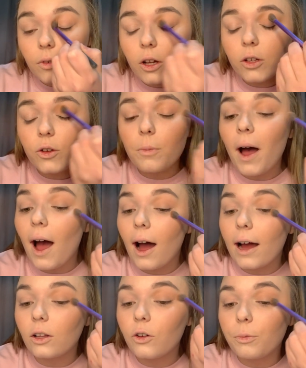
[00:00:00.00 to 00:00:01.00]
So my
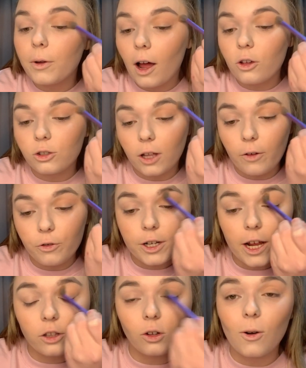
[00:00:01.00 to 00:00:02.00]
eye look, my natural
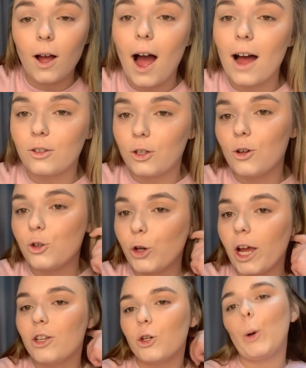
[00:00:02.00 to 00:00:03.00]
everyday look, I do
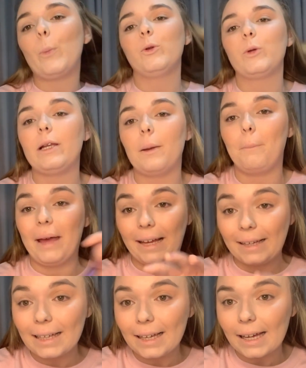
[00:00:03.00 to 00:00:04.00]
change it up between a
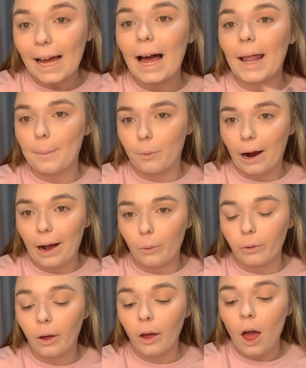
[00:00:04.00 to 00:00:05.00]
pink and a brown.